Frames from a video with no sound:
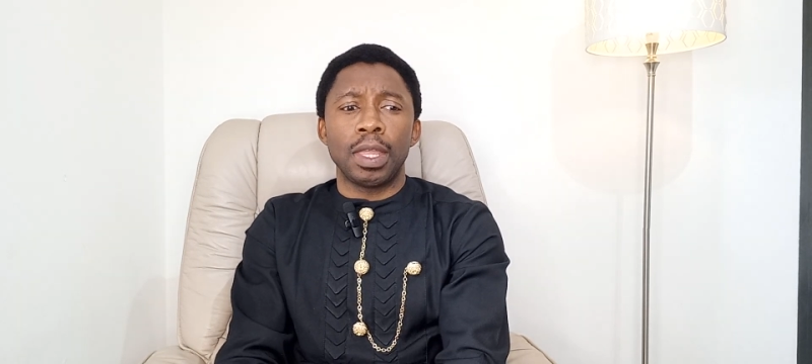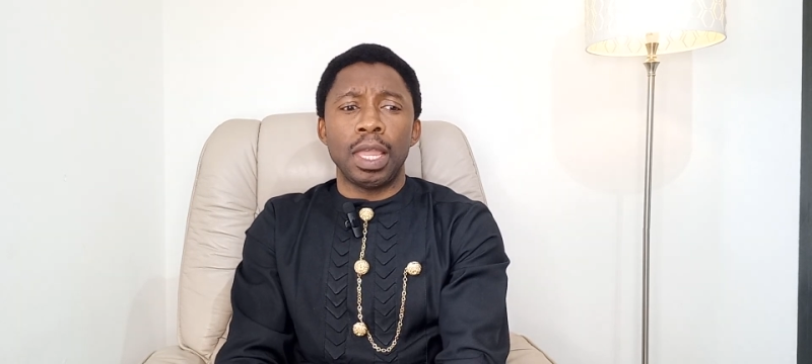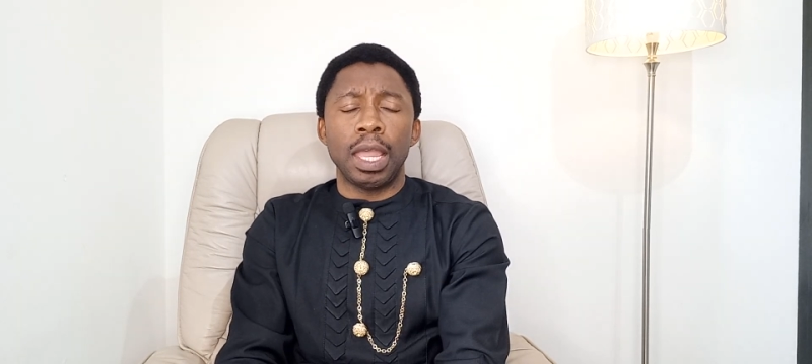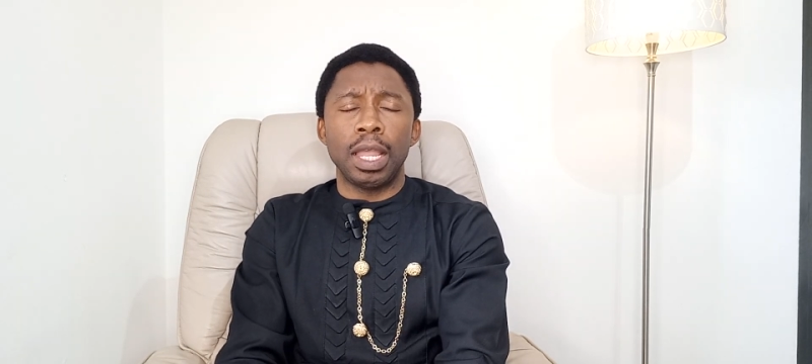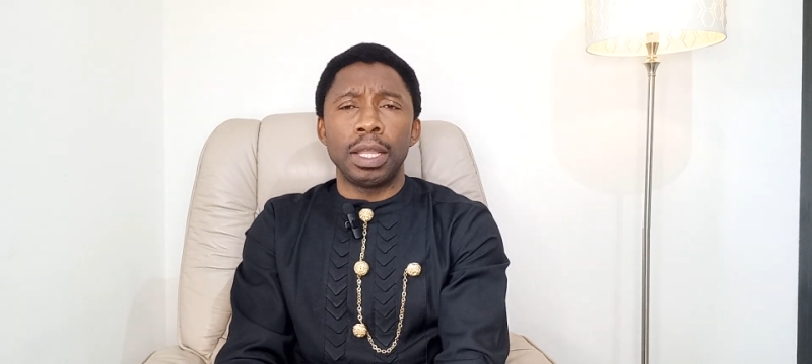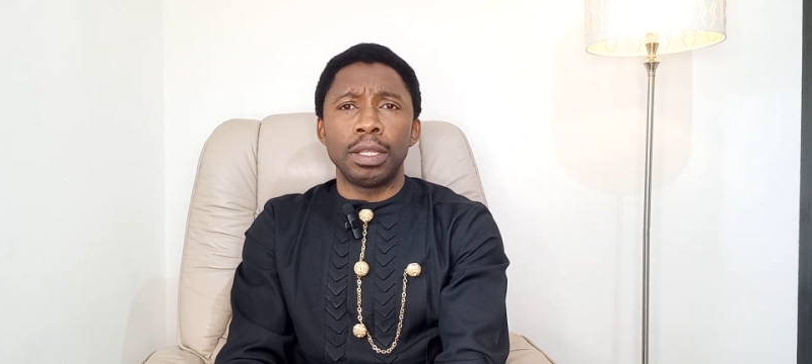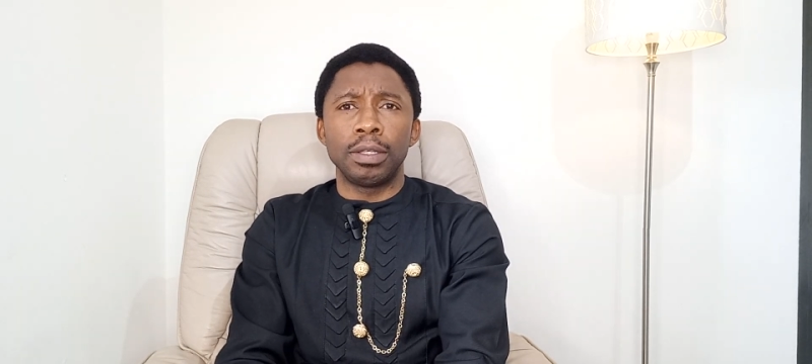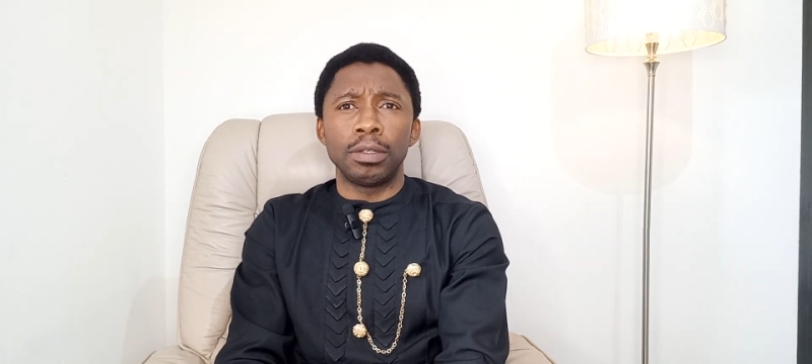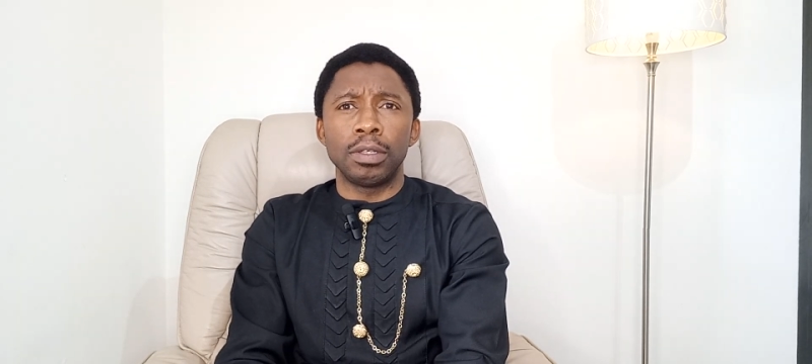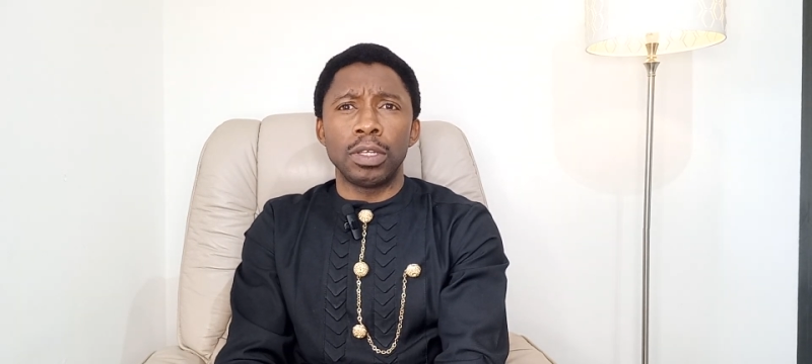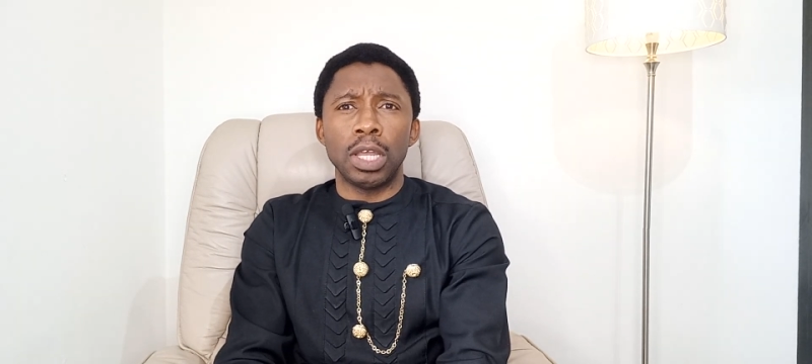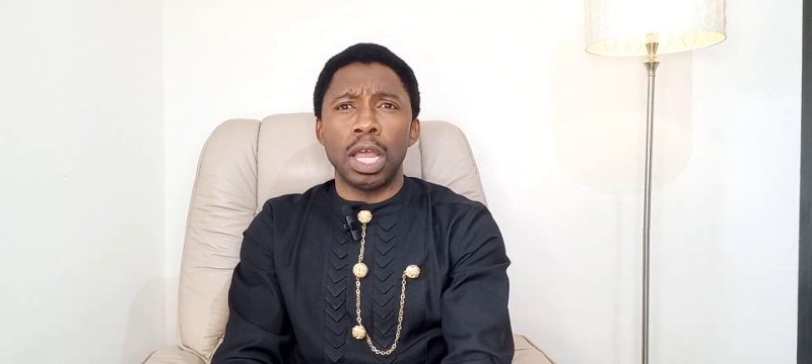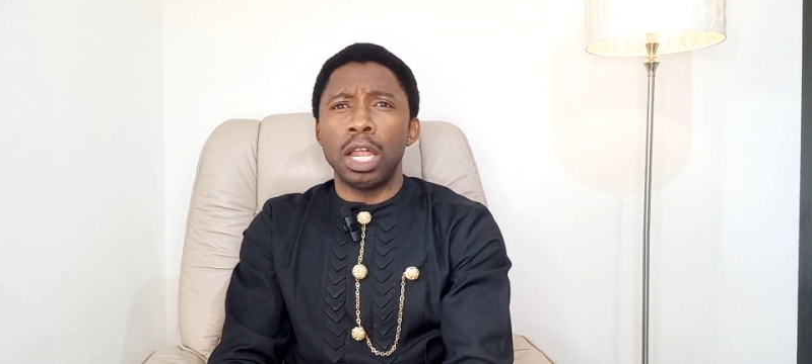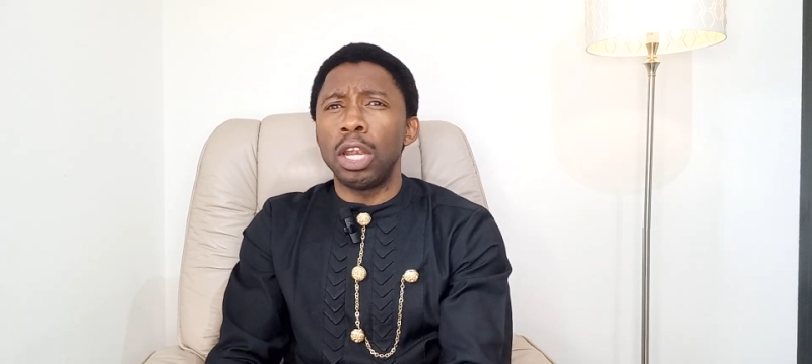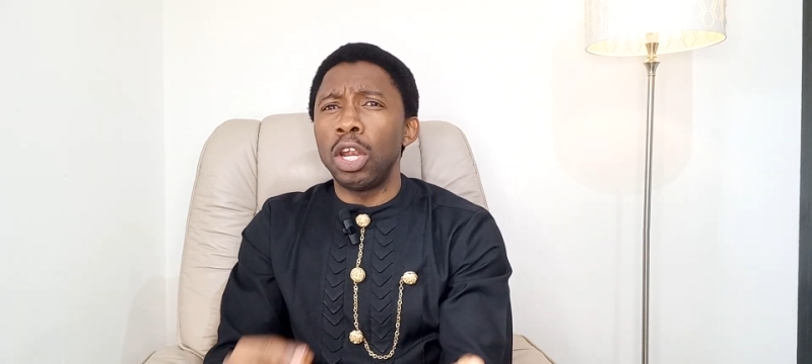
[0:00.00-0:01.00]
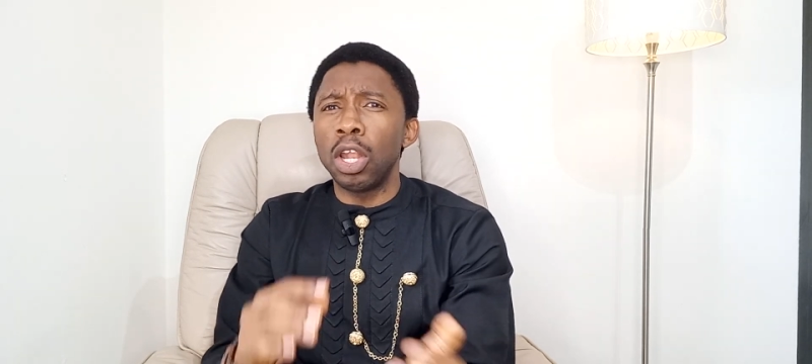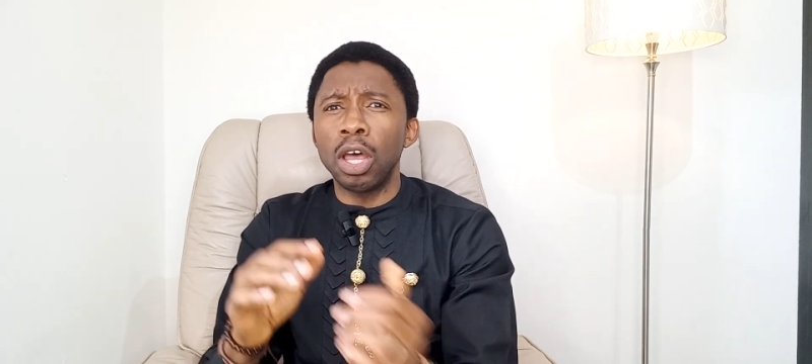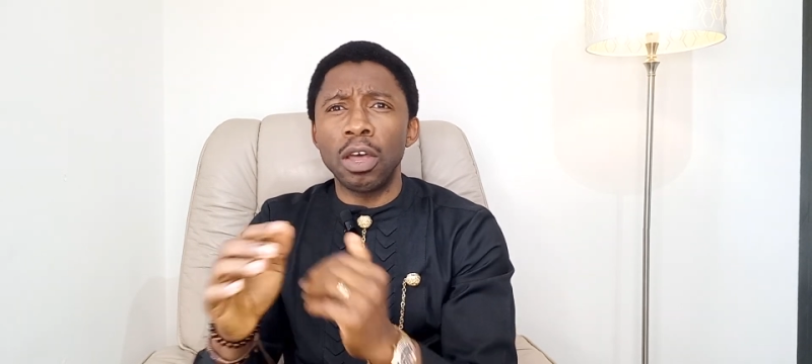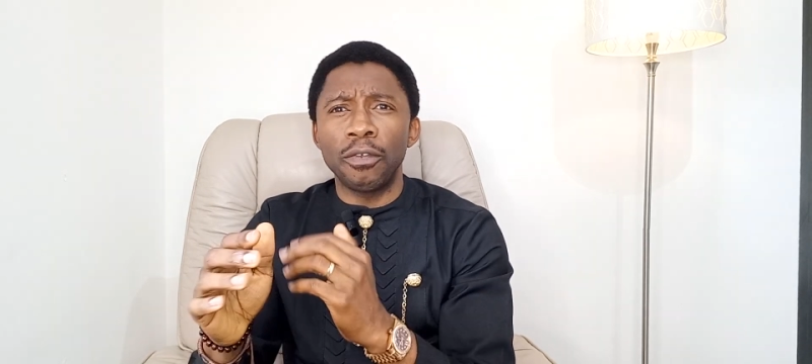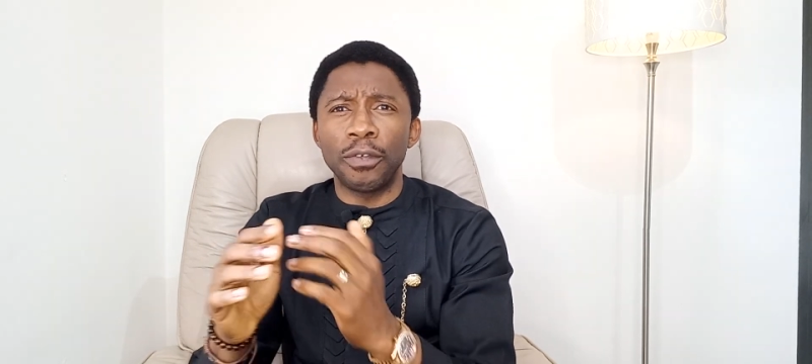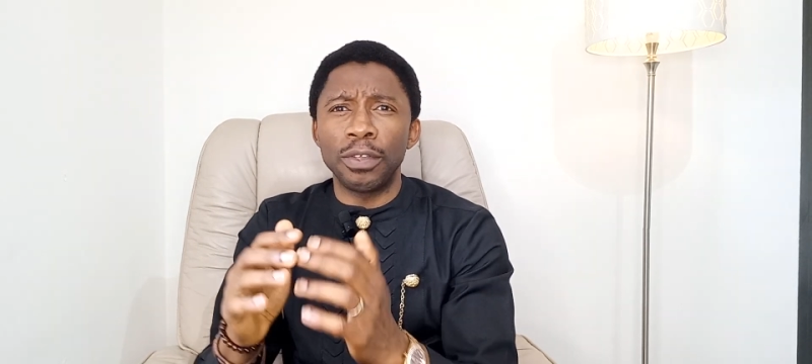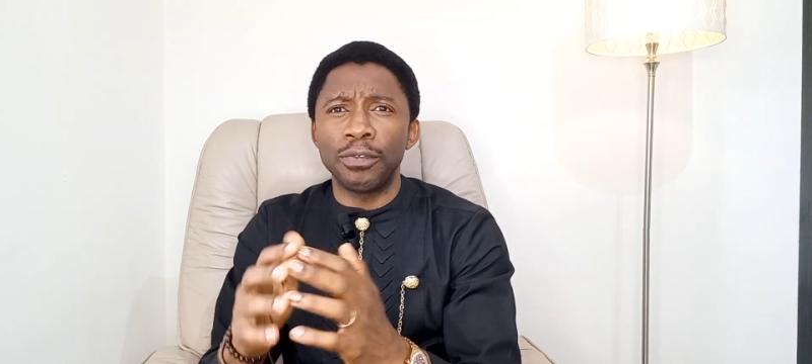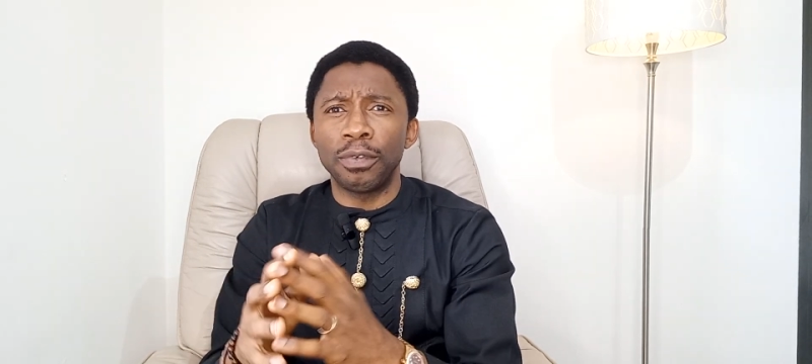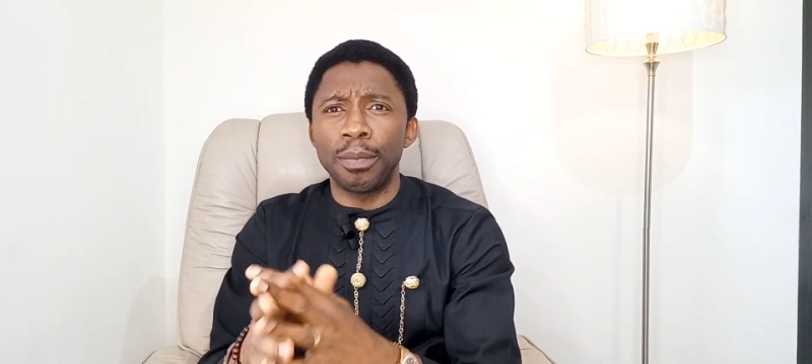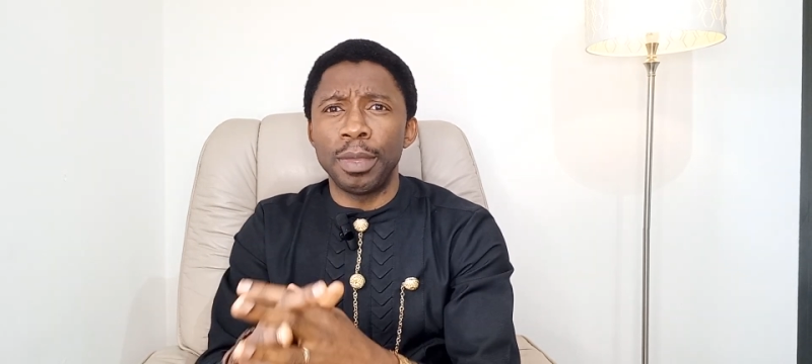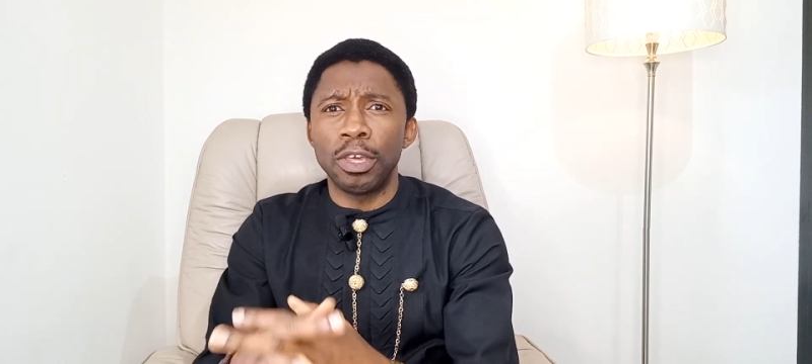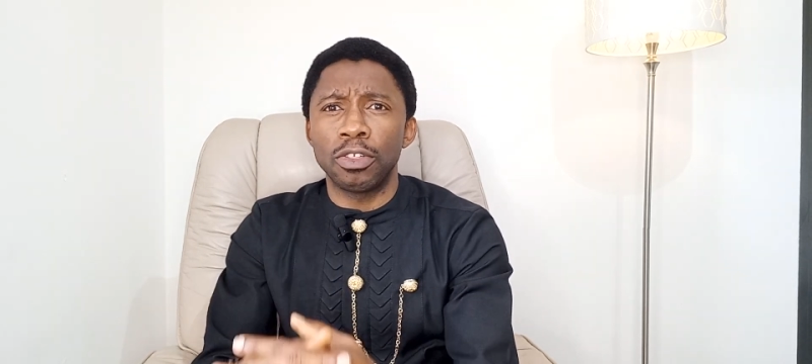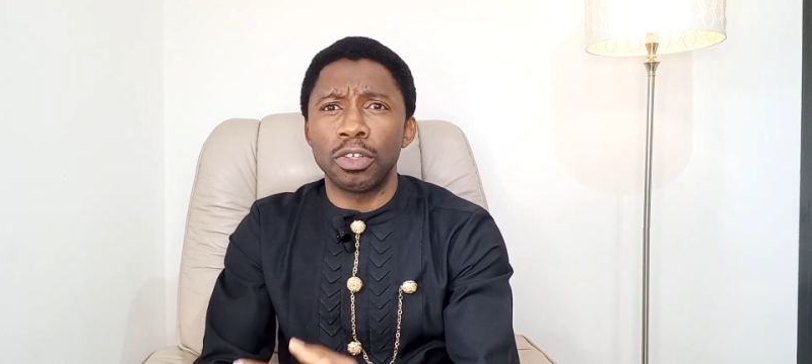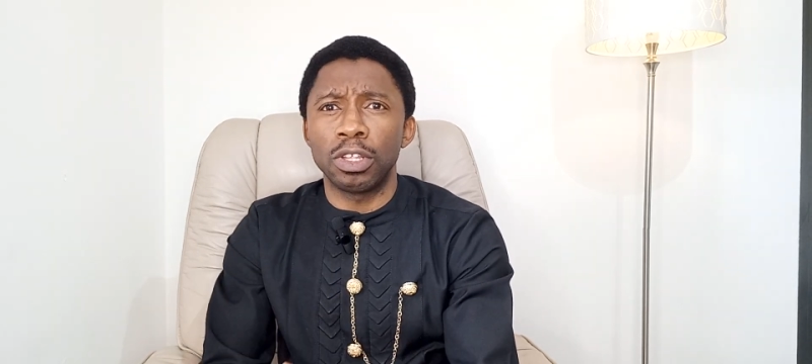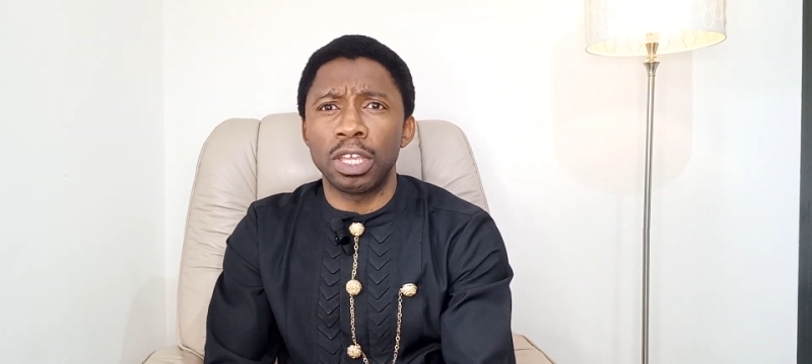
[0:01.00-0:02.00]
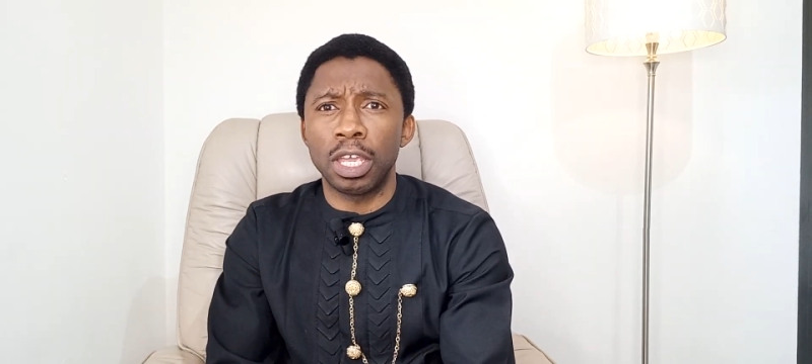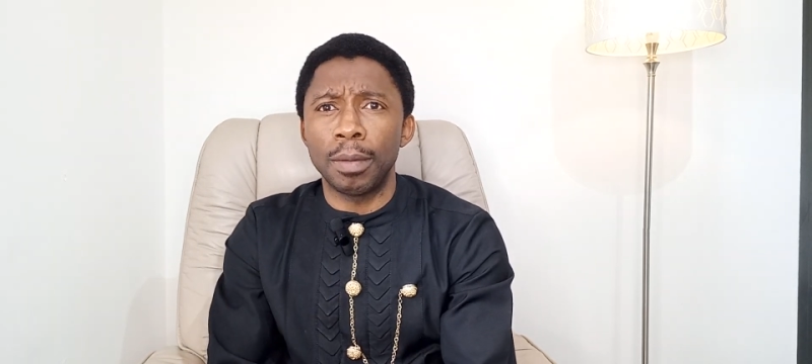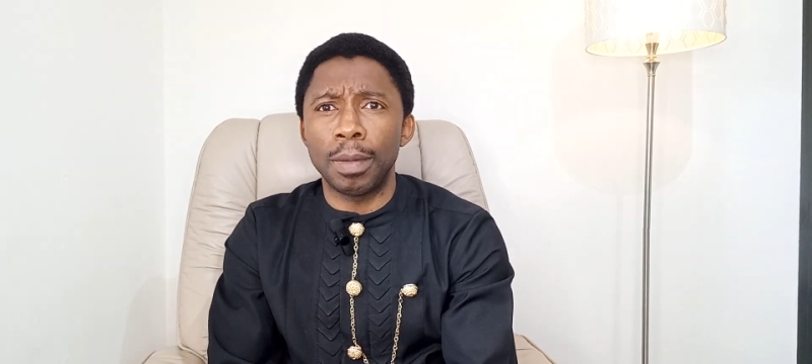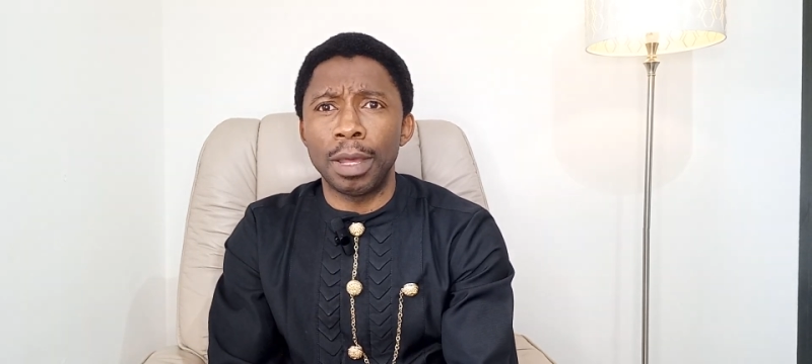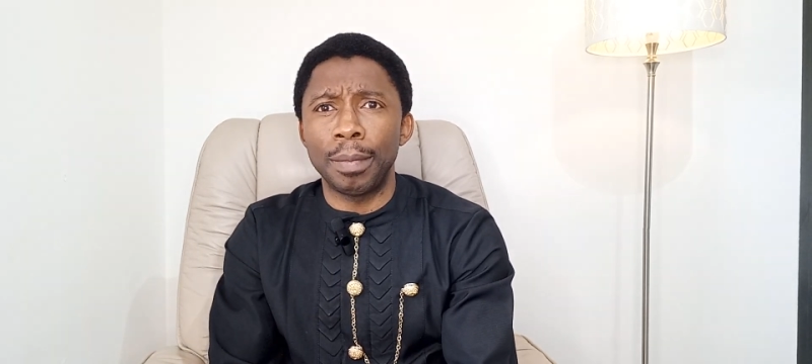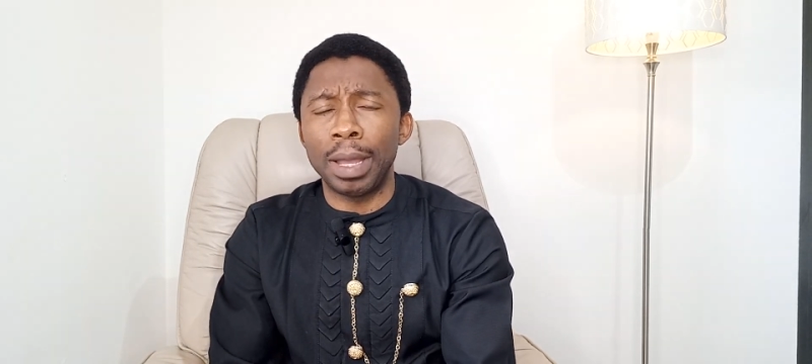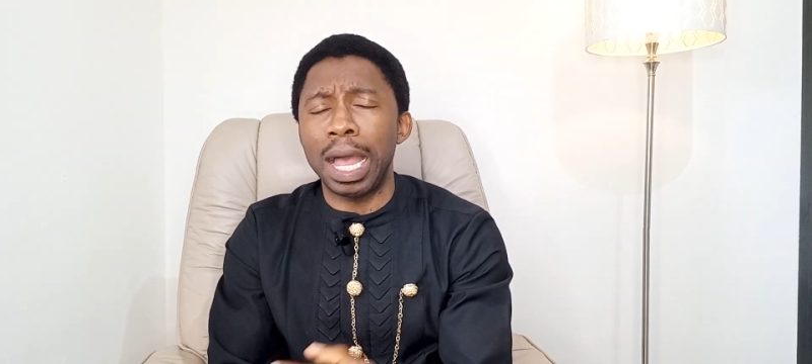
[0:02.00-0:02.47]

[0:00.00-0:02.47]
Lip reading: and a lot of information came out,